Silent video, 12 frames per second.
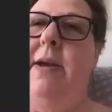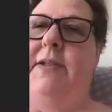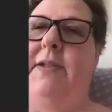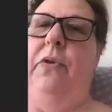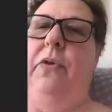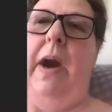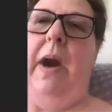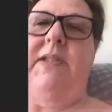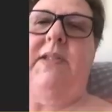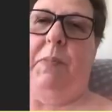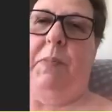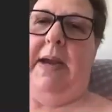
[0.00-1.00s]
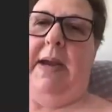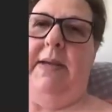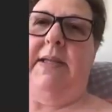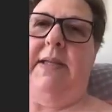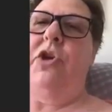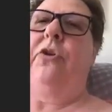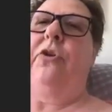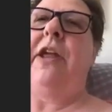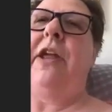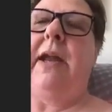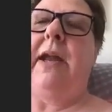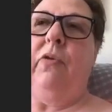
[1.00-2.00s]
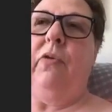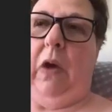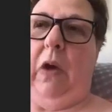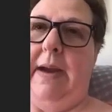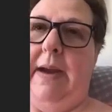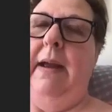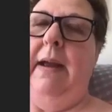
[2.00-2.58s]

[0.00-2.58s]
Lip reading: is in the right space, that you're thinking right.